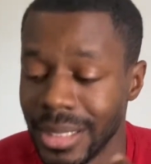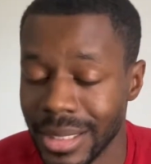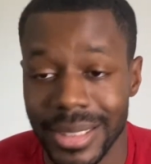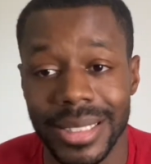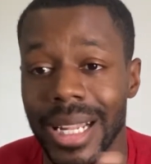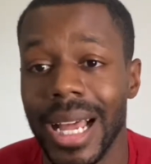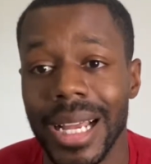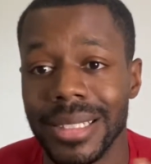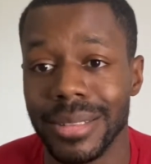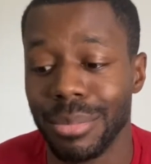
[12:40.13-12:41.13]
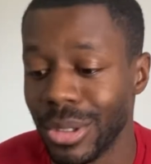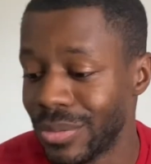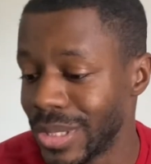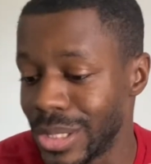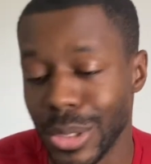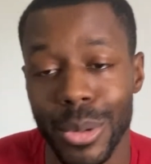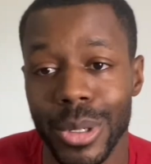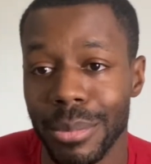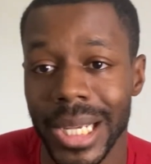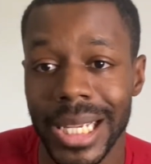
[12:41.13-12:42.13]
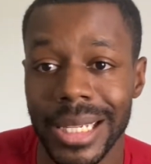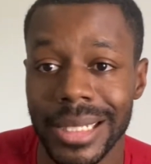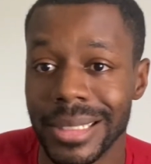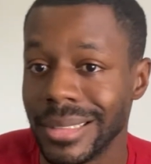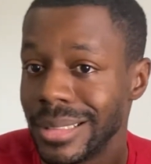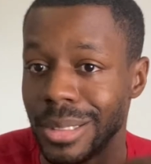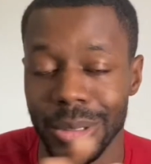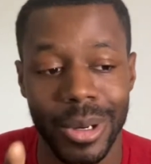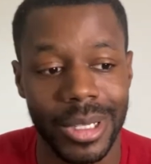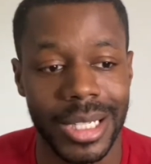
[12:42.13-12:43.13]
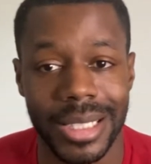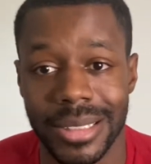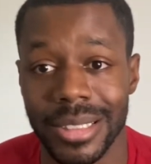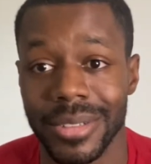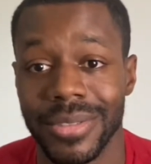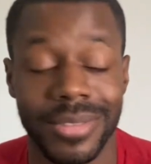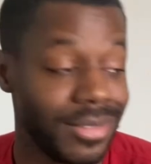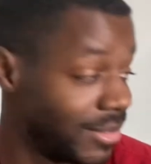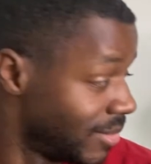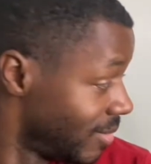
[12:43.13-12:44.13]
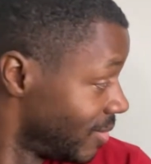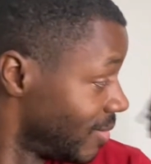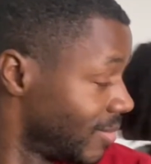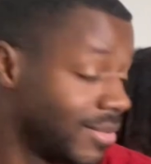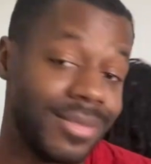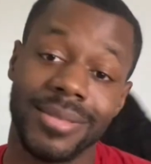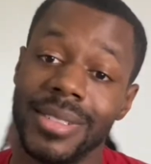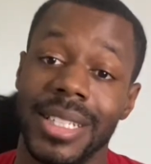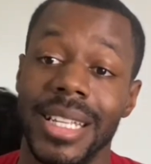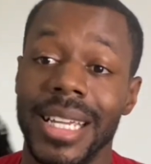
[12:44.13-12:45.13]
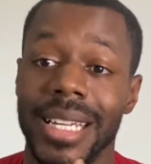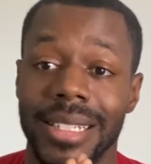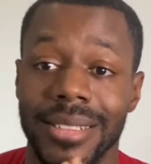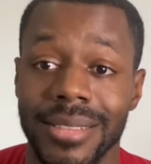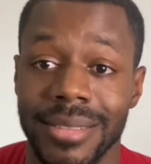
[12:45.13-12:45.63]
slides and perfect door banging, all of that stuff, then,